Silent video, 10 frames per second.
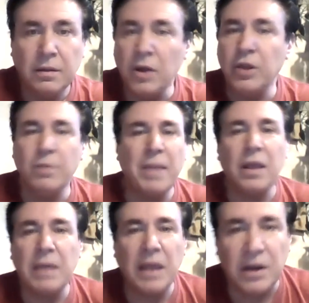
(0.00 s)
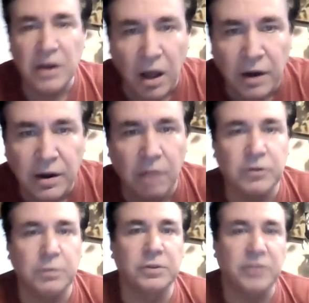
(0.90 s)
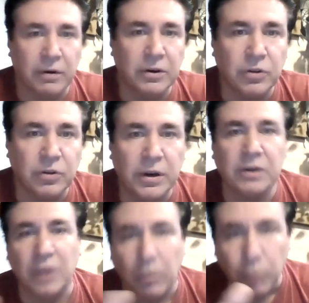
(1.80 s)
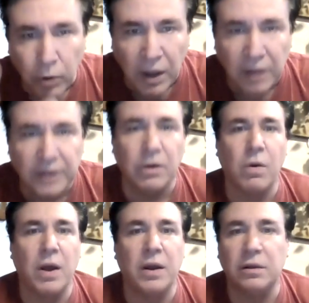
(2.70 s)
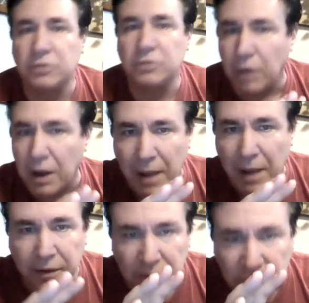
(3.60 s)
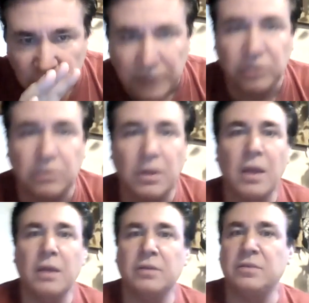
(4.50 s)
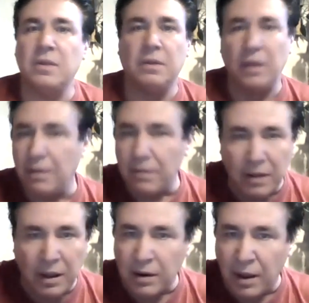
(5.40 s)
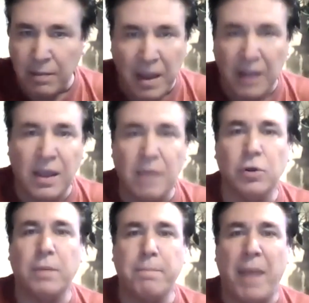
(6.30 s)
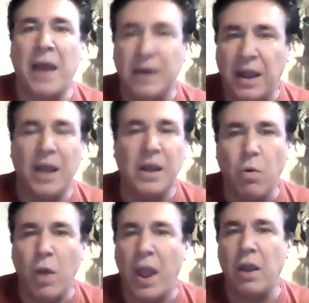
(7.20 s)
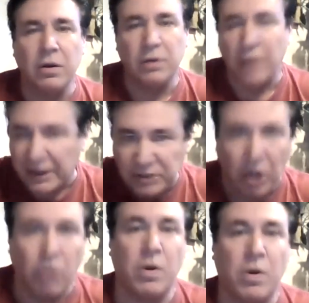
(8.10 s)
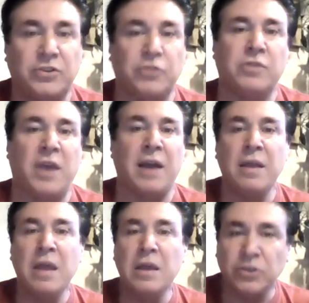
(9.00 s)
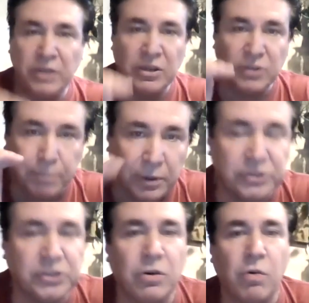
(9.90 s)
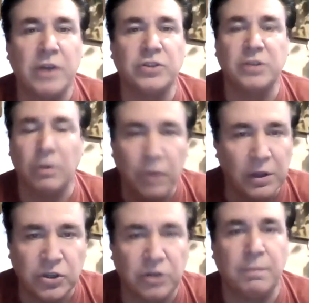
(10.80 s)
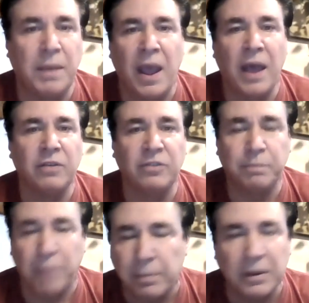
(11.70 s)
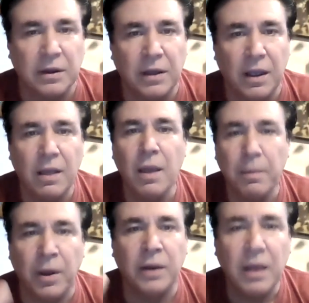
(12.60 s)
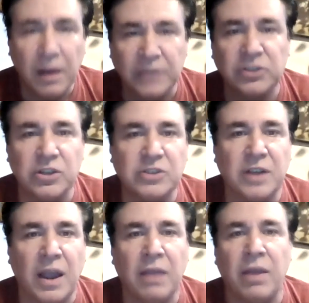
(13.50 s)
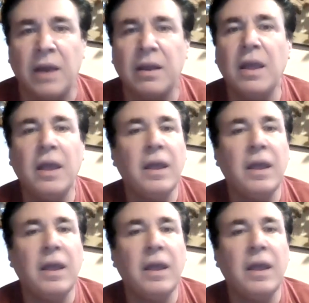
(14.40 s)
you're making me get into uncomfortable territory here because I really don't want to talk about too much and make him look bad in any way. I don't want to do that. So these are personal questions that really shouldn't be asked publicly. But let's just say that